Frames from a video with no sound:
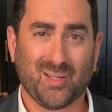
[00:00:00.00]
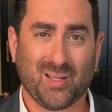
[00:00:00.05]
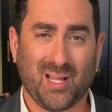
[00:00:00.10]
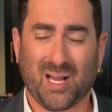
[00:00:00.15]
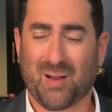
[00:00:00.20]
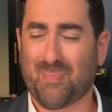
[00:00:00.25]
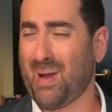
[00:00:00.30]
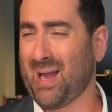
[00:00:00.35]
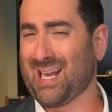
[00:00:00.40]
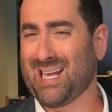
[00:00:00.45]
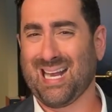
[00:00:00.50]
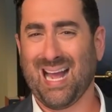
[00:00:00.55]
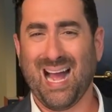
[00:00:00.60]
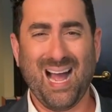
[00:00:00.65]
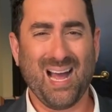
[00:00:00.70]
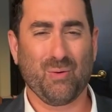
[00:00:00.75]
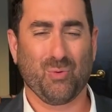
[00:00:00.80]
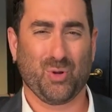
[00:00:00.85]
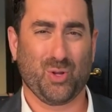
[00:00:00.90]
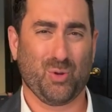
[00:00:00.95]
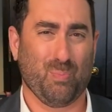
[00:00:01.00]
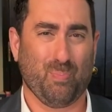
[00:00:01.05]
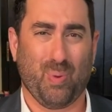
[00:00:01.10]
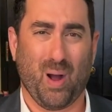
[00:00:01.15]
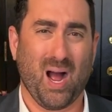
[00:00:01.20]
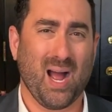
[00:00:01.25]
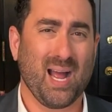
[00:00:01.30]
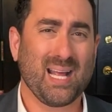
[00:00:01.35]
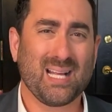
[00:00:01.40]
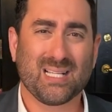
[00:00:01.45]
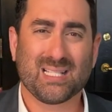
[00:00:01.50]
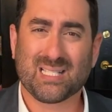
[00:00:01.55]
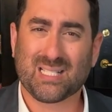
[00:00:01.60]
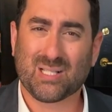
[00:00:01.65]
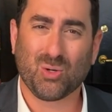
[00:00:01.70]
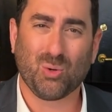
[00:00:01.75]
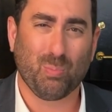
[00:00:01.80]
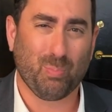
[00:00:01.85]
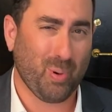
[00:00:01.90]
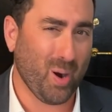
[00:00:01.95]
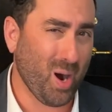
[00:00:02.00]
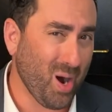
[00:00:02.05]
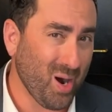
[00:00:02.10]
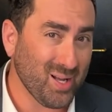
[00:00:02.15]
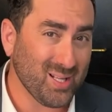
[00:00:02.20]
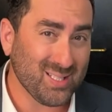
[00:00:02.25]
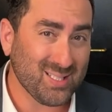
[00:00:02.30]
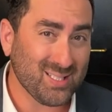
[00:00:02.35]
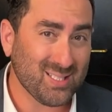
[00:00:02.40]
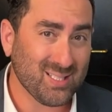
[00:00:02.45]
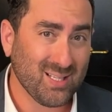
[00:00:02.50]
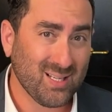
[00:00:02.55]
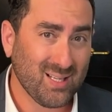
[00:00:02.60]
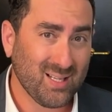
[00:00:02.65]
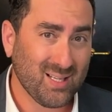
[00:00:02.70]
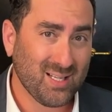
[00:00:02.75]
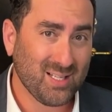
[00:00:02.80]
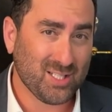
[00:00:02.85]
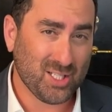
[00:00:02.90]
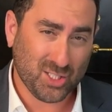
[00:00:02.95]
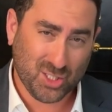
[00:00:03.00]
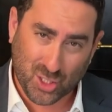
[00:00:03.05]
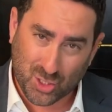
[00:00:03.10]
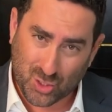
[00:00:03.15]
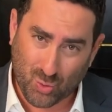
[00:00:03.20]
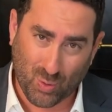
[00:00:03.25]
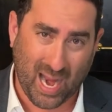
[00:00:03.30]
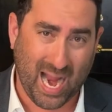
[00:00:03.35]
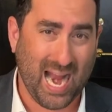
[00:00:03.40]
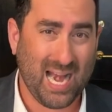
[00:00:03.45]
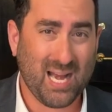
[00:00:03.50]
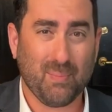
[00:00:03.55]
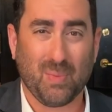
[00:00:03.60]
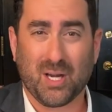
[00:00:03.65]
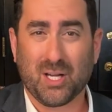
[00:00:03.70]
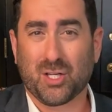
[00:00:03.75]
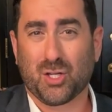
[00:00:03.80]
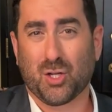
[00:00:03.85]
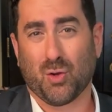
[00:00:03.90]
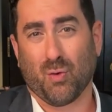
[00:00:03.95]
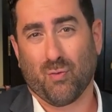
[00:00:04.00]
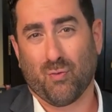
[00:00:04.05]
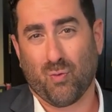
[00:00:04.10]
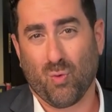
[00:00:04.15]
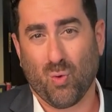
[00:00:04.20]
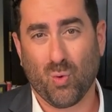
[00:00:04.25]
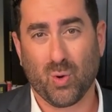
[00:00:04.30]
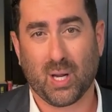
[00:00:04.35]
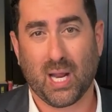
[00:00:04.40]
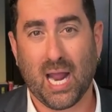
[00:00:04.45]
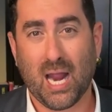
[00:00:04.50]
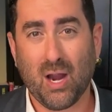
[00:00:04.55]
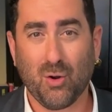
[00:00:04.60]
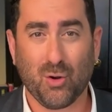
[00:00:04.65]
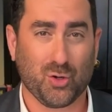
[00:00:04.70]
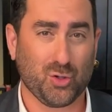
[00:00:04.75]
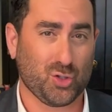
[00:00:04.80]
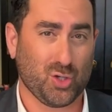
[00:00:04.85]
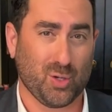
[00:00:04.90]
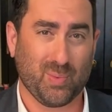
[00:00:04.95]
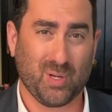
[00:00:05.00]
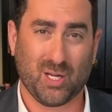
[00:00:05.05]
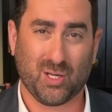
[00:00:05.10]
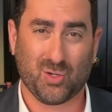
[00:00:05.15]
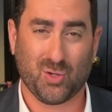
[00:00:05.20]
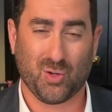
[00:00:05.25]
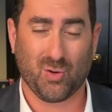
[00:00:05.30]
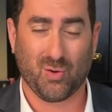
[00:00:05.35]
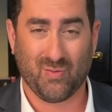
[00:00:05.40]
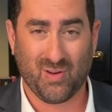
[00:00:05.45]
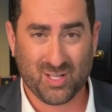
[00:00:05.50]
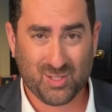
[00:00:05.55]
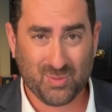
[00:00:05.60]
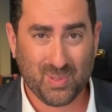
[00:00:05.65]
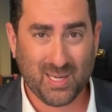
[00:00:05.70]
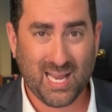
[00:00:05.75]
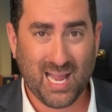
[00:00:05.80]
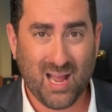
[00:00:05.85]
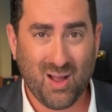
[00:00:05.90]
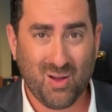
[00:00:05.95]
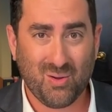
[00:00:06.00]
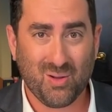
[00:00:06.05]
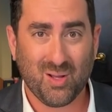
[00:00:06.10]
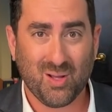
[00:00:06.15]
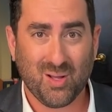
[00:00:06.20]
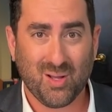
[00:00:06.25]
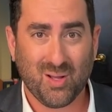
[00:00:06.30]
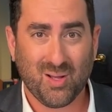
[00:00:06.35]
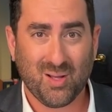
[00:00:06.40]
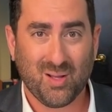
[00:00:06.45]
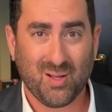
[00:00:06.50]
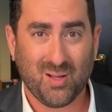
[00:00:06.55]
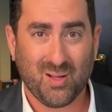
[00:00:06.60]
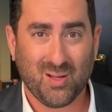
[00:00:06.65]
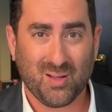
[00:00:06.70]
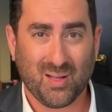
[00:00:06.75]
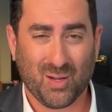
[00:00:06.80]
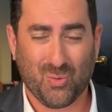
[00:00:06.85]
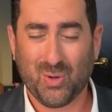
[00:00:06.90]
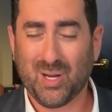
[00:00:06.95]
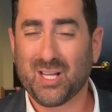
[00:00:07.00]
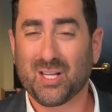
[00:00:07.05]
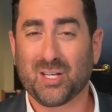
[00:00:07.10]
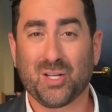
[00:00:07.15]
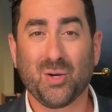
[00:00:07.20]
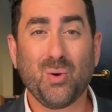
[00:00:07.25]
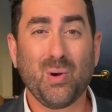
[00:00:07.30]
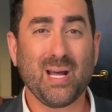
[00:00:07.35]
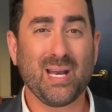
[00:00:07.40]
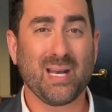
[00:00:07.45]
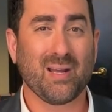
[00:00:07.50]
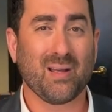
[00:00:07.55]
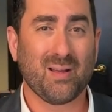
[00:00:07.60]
Like, my God, were you buying still bonds just because you were adding money to your 401k or contributing to your investment account? Like, what are you doing?